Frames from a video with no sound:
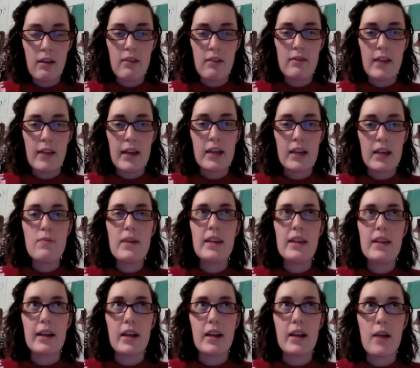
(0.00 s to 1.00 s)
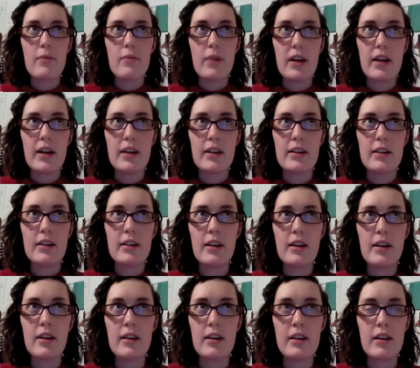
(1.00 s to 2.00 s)
Like me, like I'm a
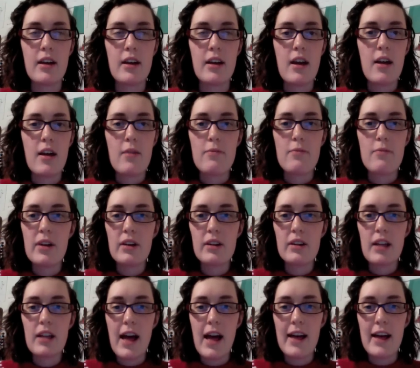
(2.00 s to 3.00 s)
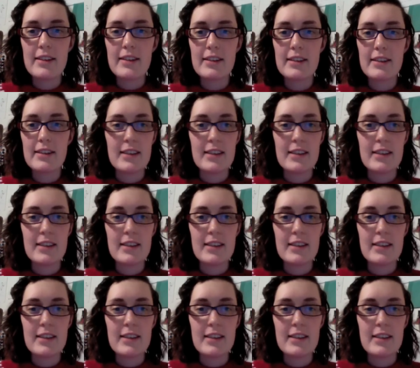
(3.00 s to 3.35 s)
middle class,